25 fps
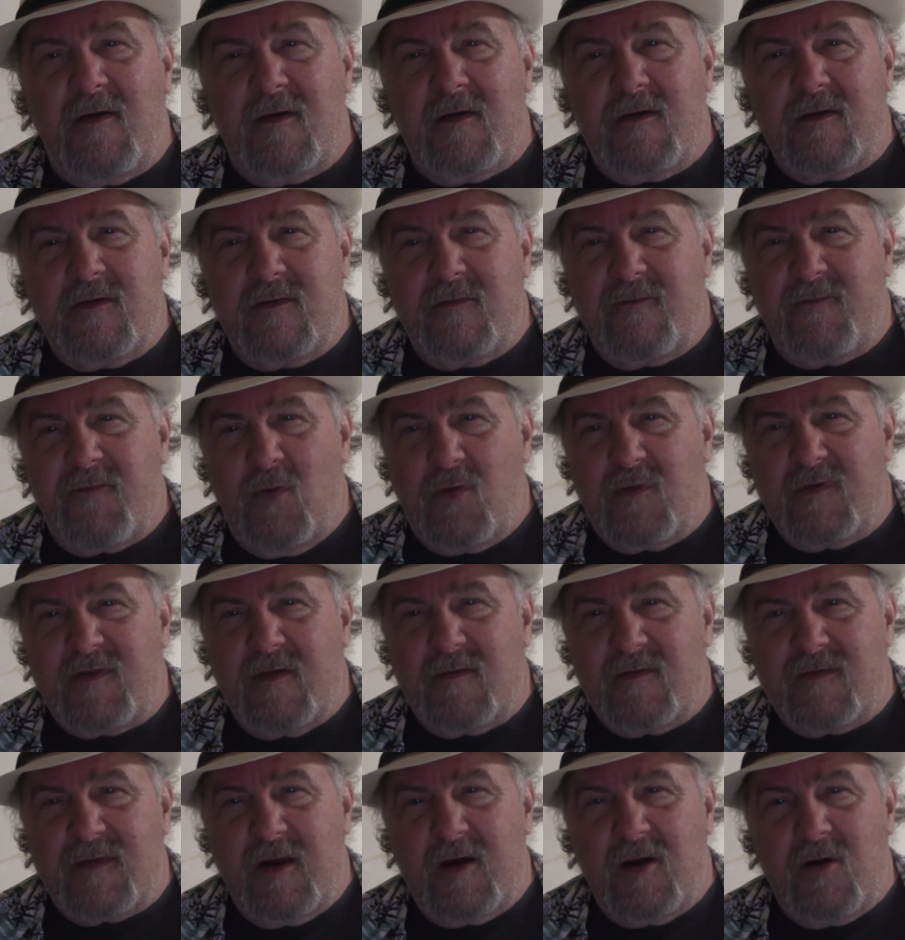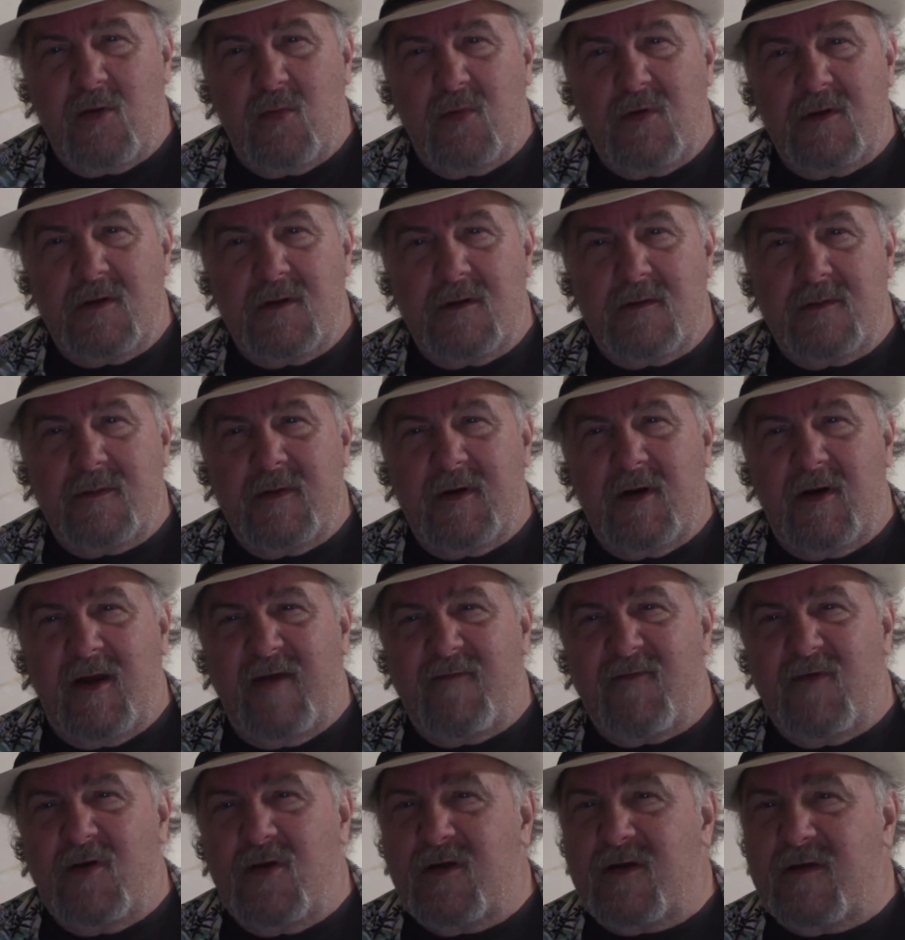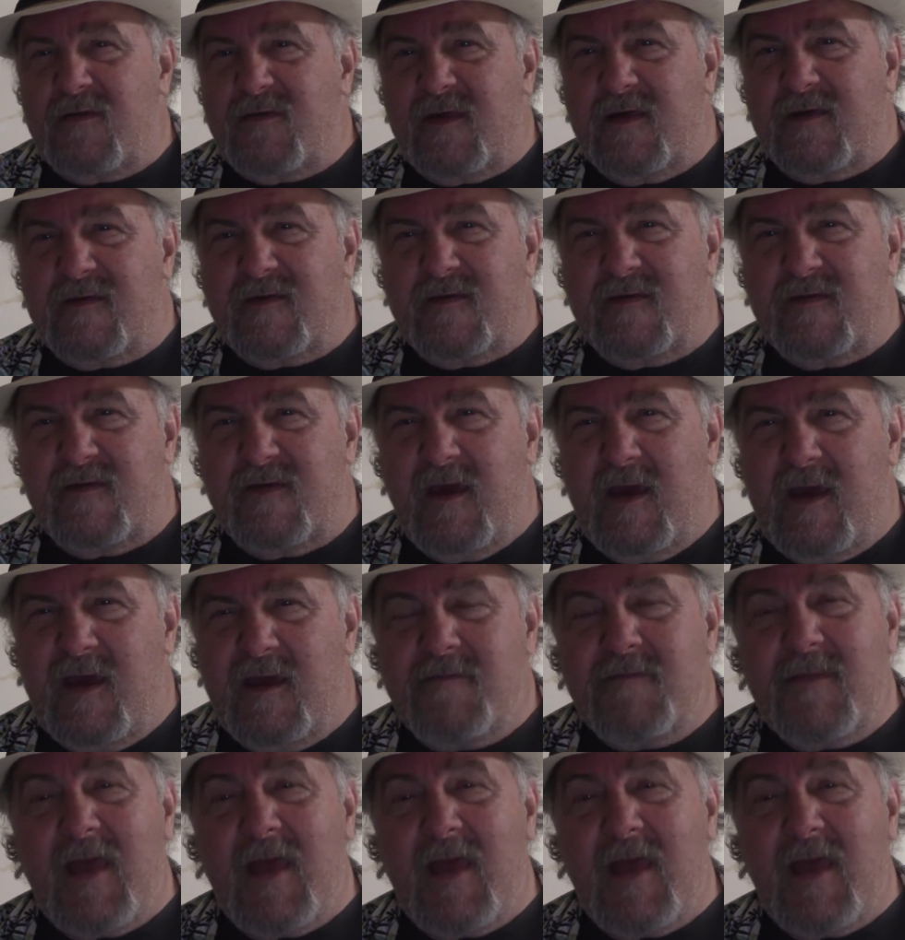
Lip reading: you folks out there will have a look at this and say,